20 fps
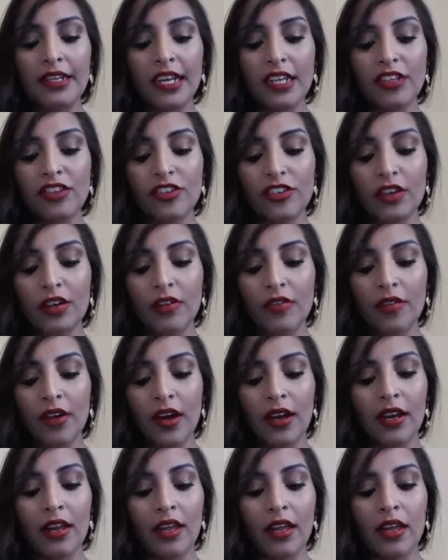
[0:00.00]
texture of
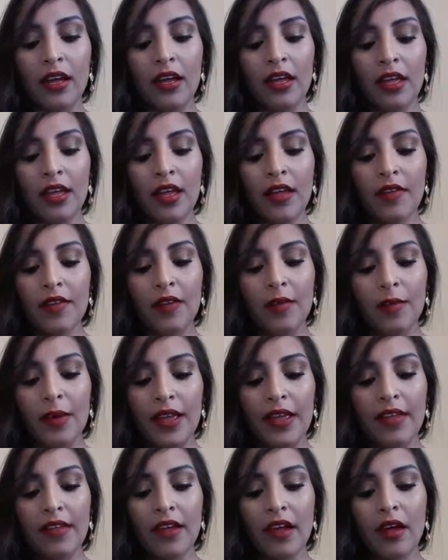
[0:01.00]
color, the
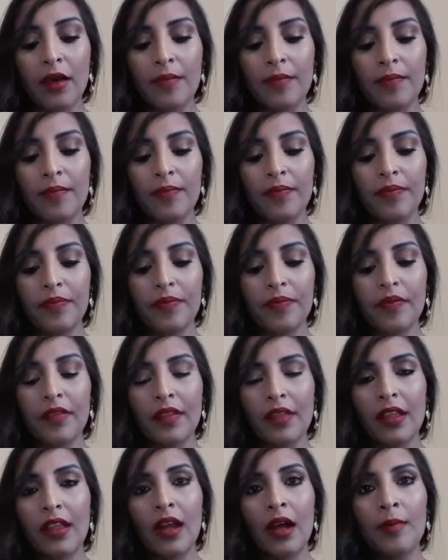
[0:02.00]
way,
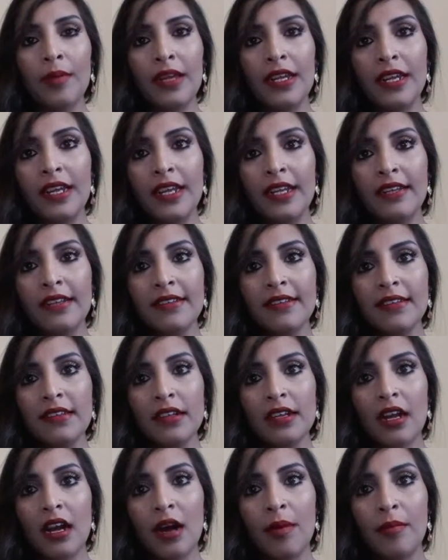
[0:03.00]
I mean, it
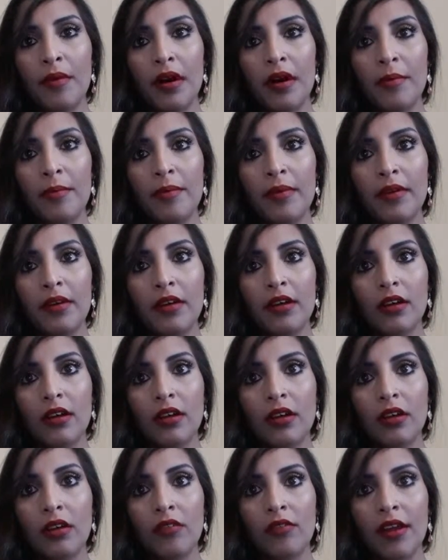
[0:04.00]
doesn't come up
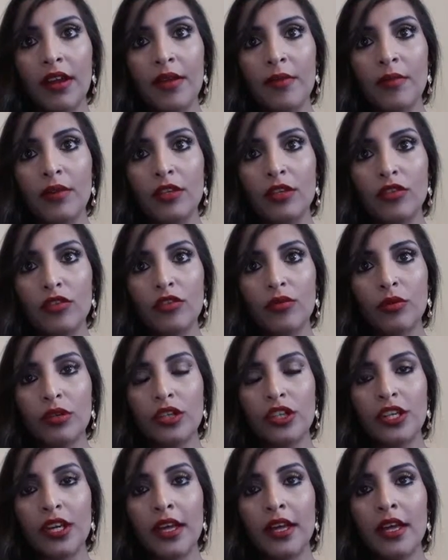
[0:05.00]
great when you
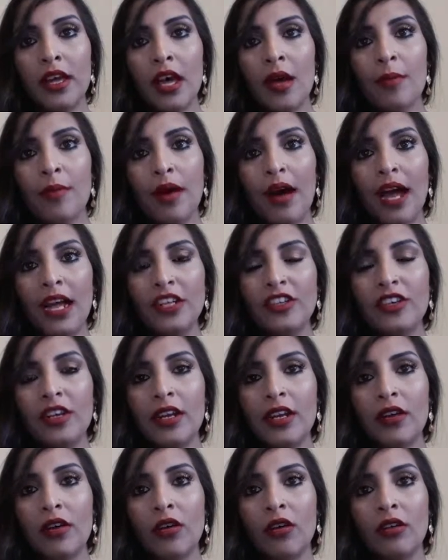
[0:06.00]
swatch it, but
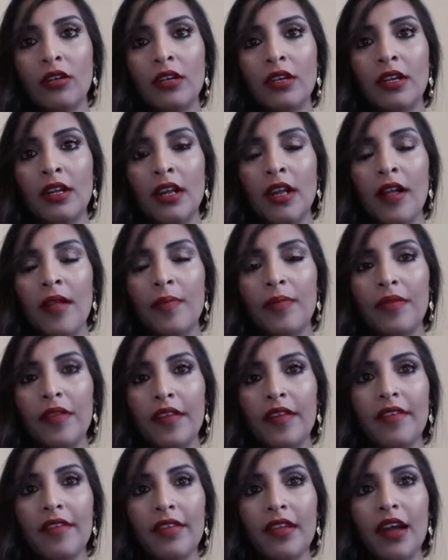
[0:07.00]
actually on
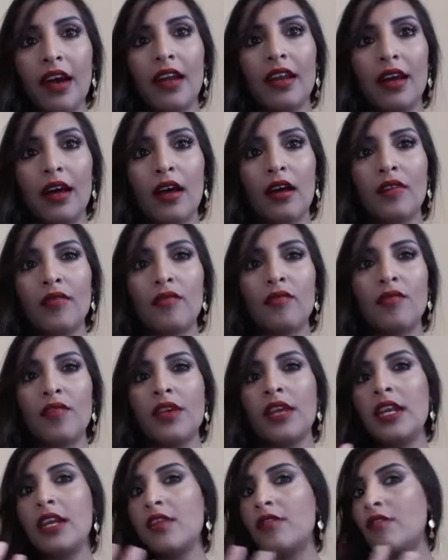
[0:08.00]
this color,
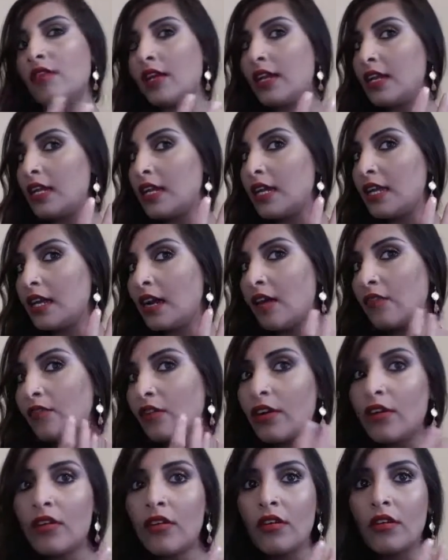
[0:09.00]
really, really, I've
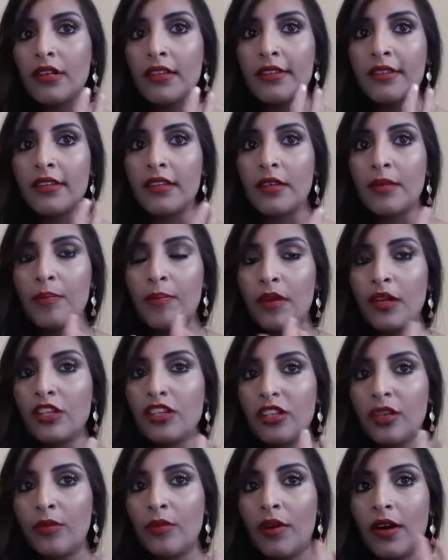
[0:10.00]
got it, it's the
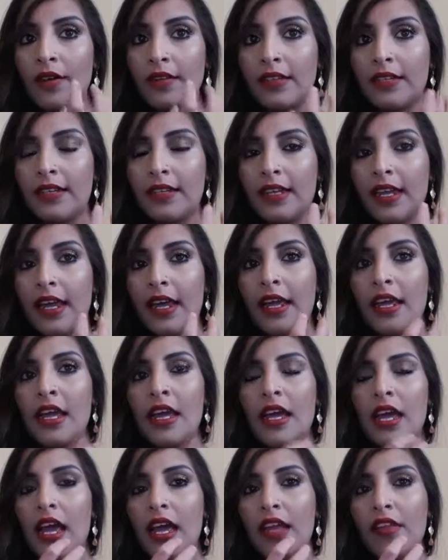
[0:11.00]
blush I'm wearing today.
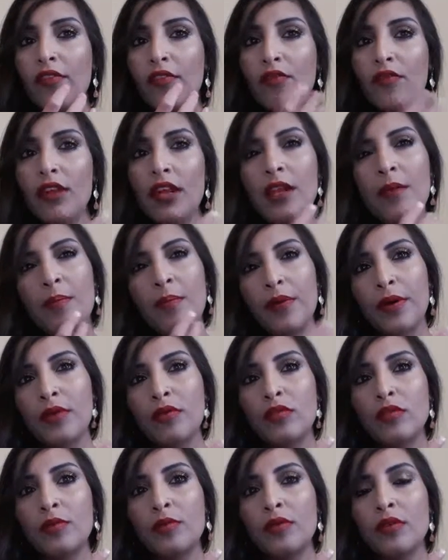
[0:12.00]
It's really
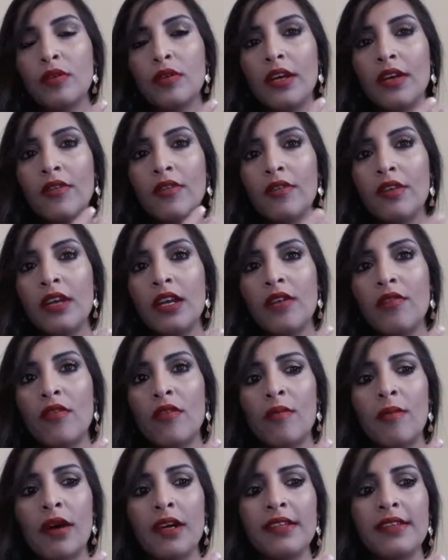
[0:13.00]
buildable. It really
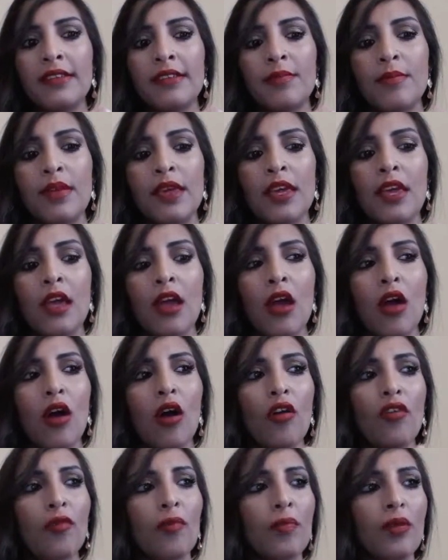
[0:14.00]
reminds me
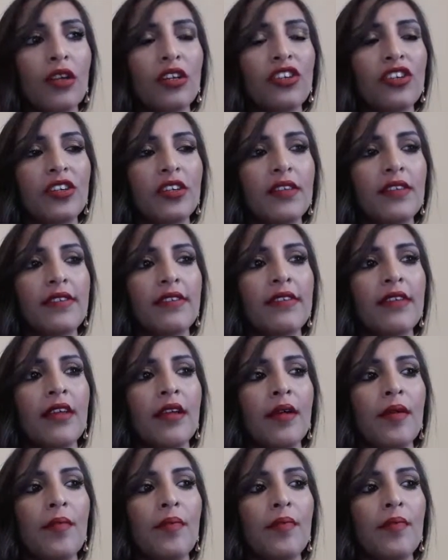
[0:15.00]
of blushes